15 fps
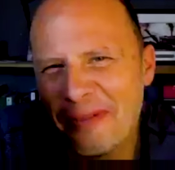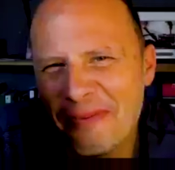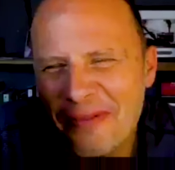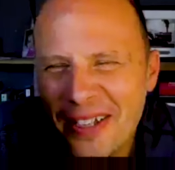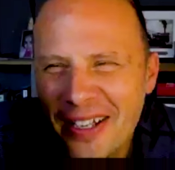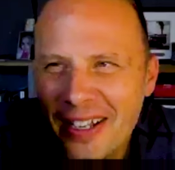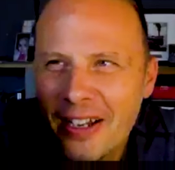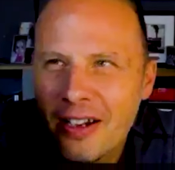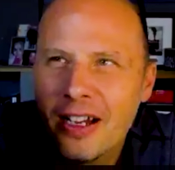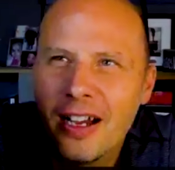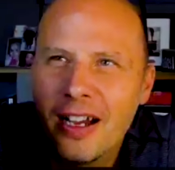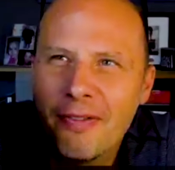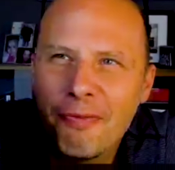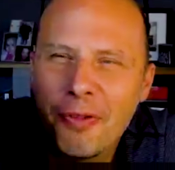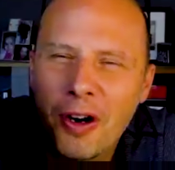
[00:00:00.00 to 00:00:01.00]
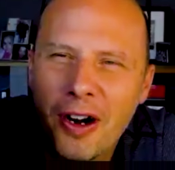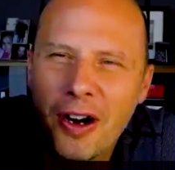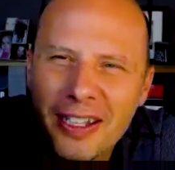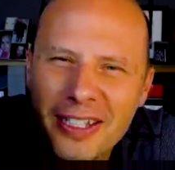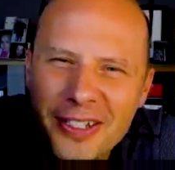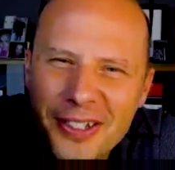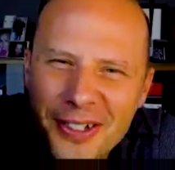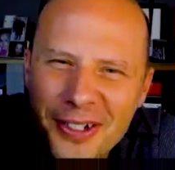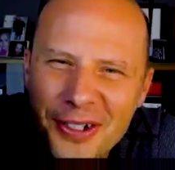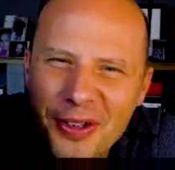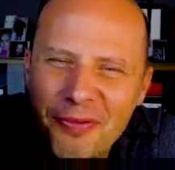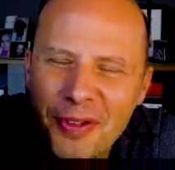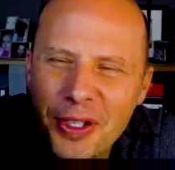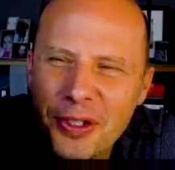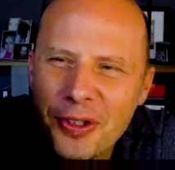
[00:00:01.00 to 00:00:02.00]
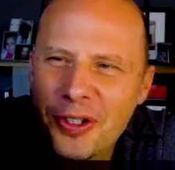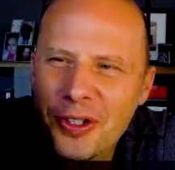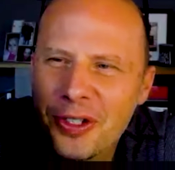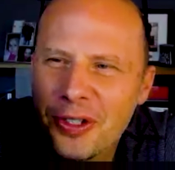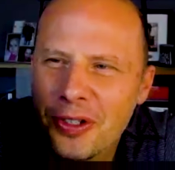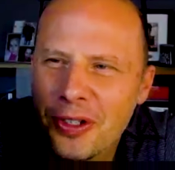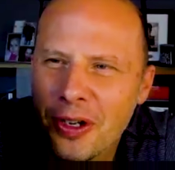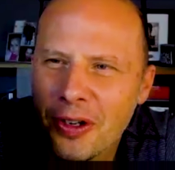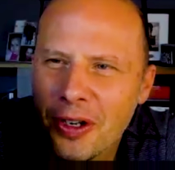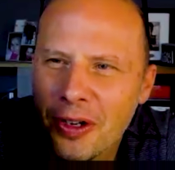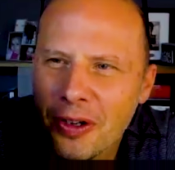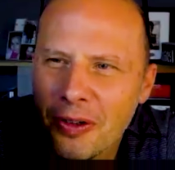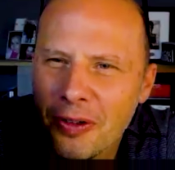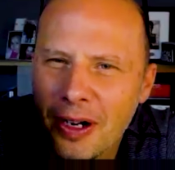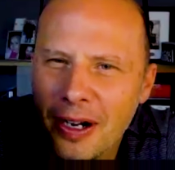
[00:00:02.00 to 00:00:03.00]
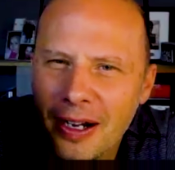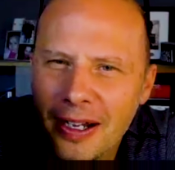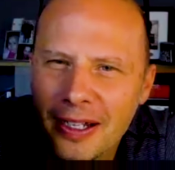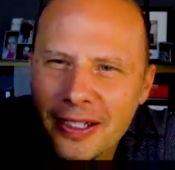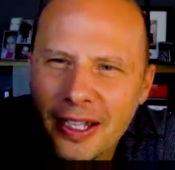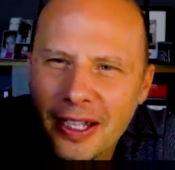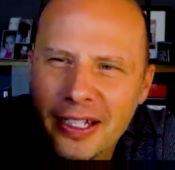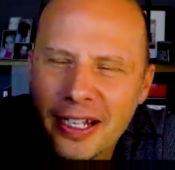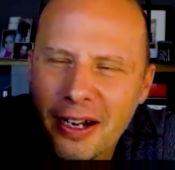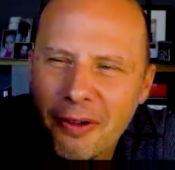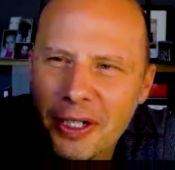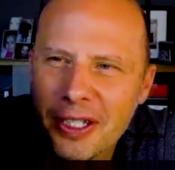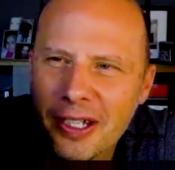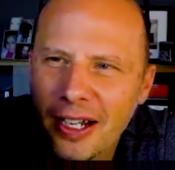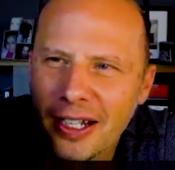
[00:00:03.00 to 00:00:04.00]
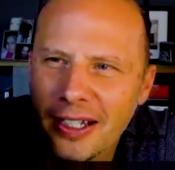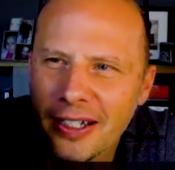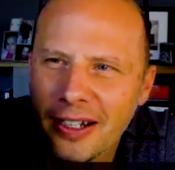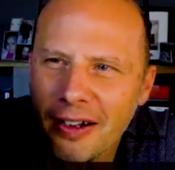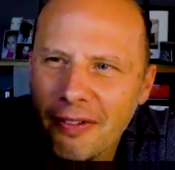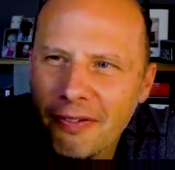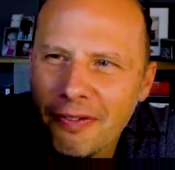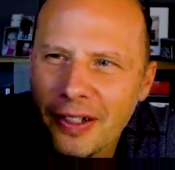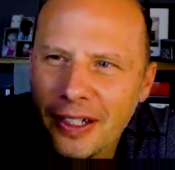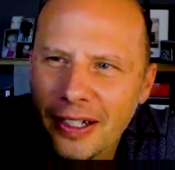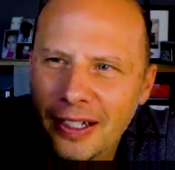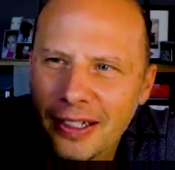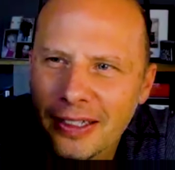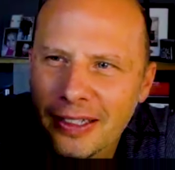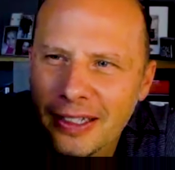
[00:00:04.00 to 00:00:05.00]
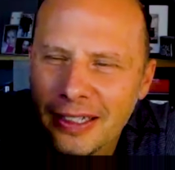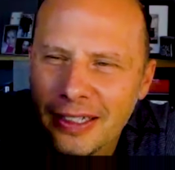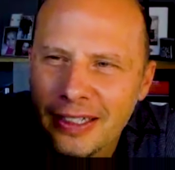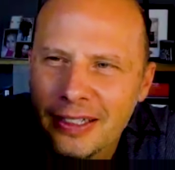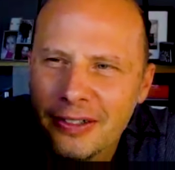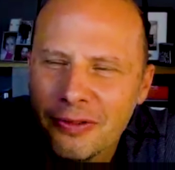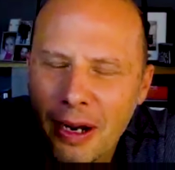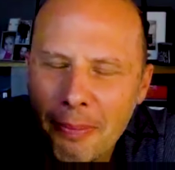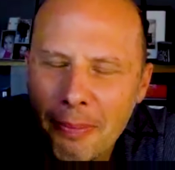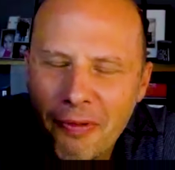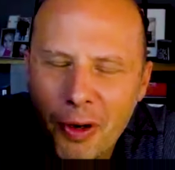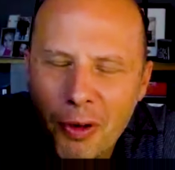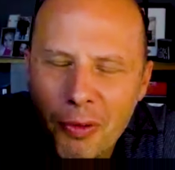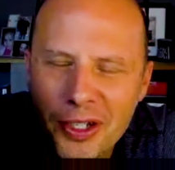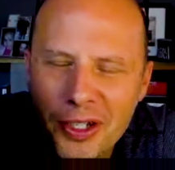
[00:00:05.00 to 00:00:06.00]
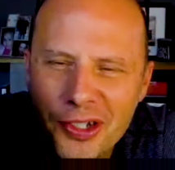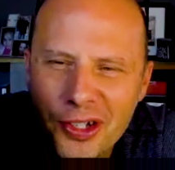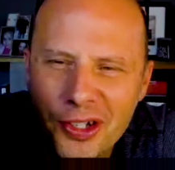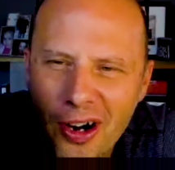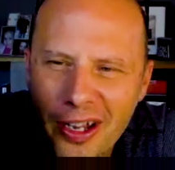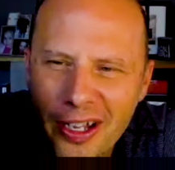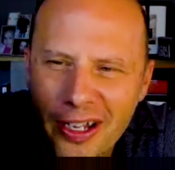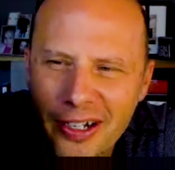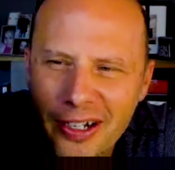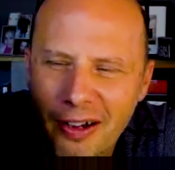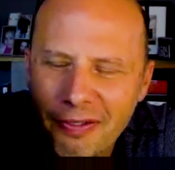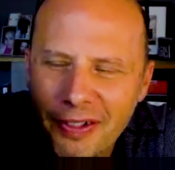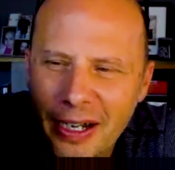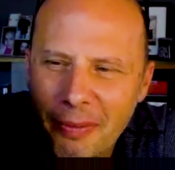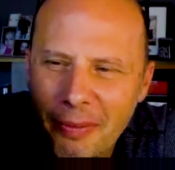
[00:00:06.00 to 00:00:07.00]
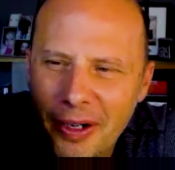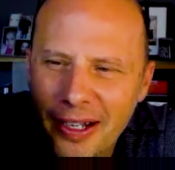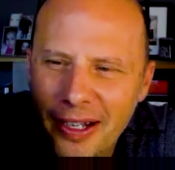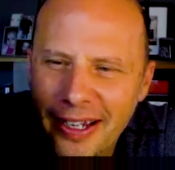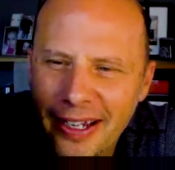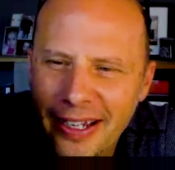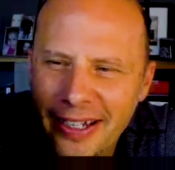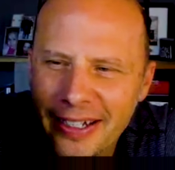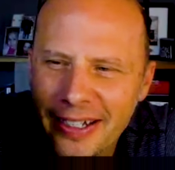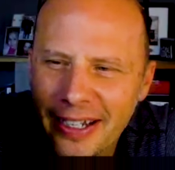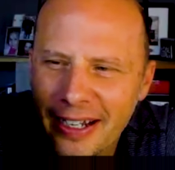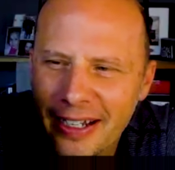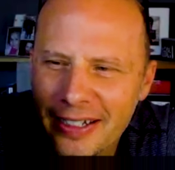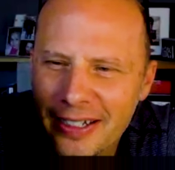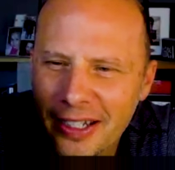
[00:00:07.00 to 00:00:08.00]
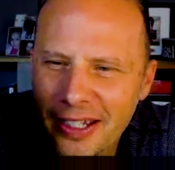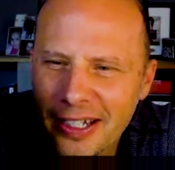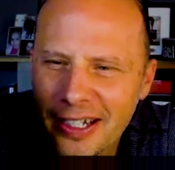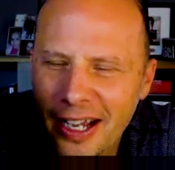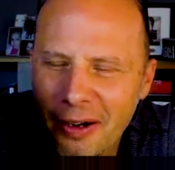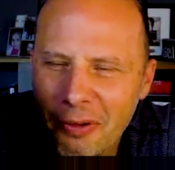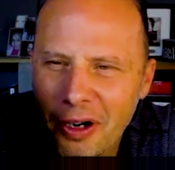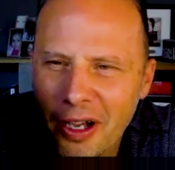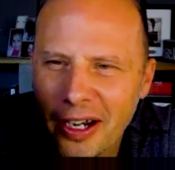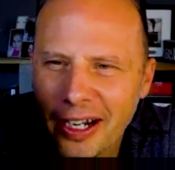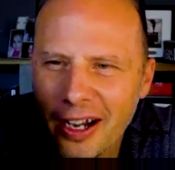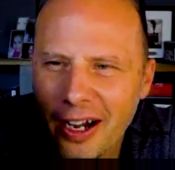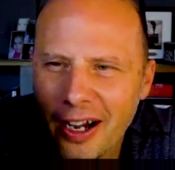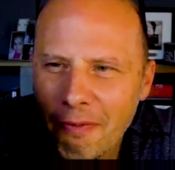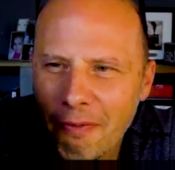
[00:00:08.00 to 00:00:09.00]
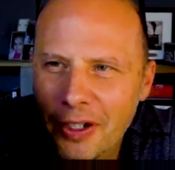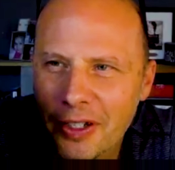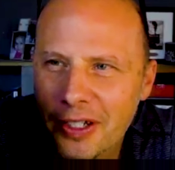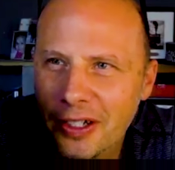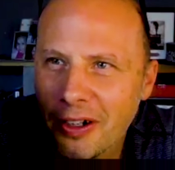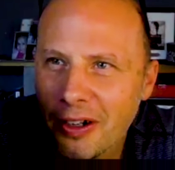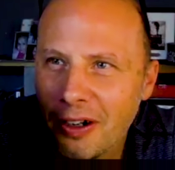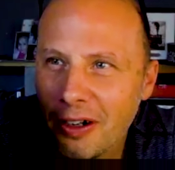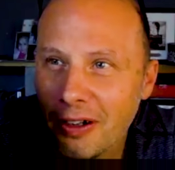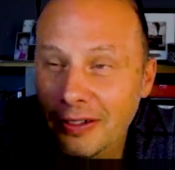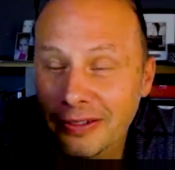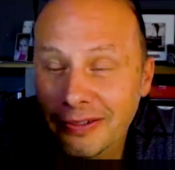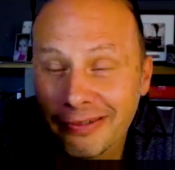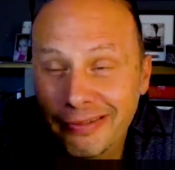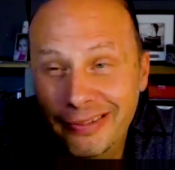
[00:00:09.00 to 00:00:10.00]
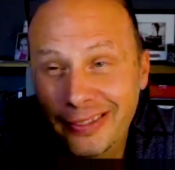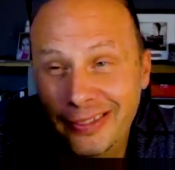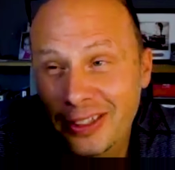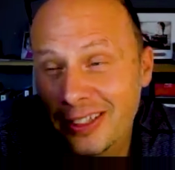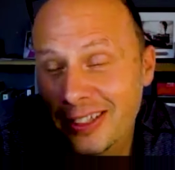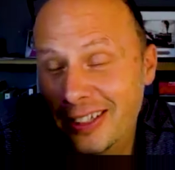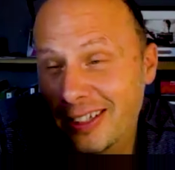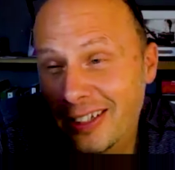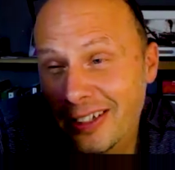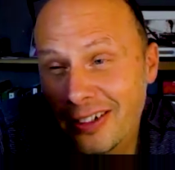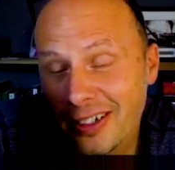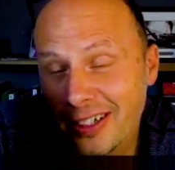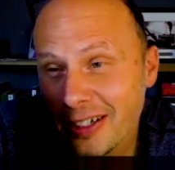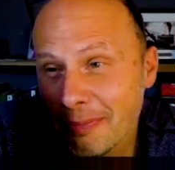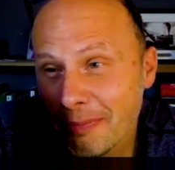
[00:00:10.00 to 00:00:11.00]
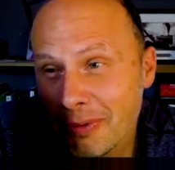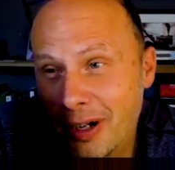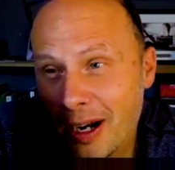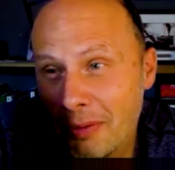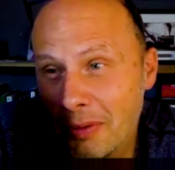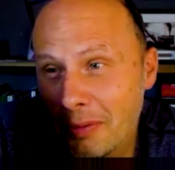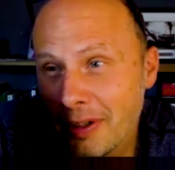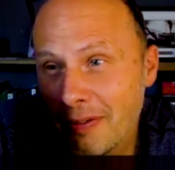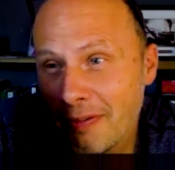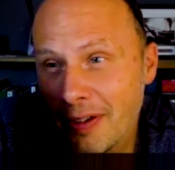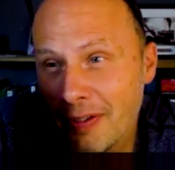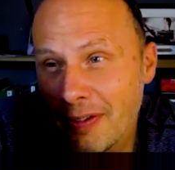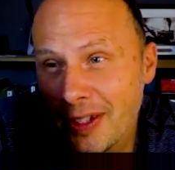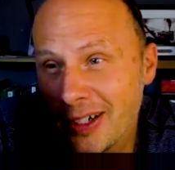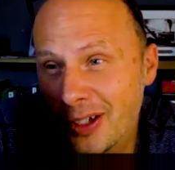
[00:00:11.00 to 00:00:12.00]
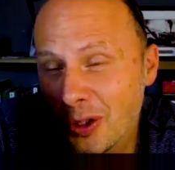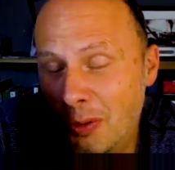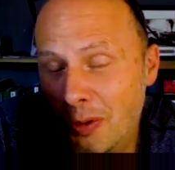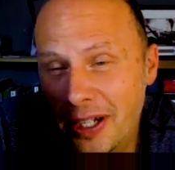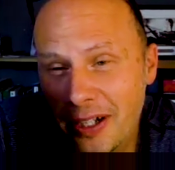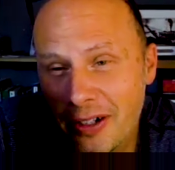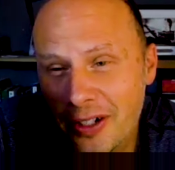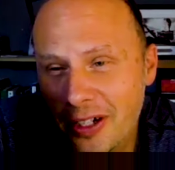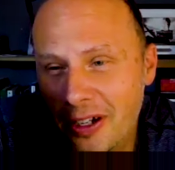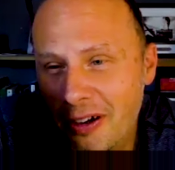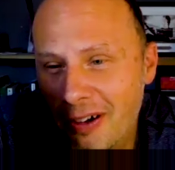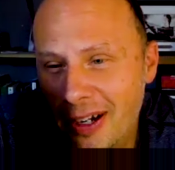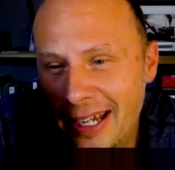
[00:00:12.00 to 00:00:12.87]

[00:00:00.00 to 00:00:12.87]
Yeah. For our listeners and viewers that don't know, Dudley and I were talking off right before we started off camera, and Dudley and I were on a conference call literally probably 15, 20 years ago.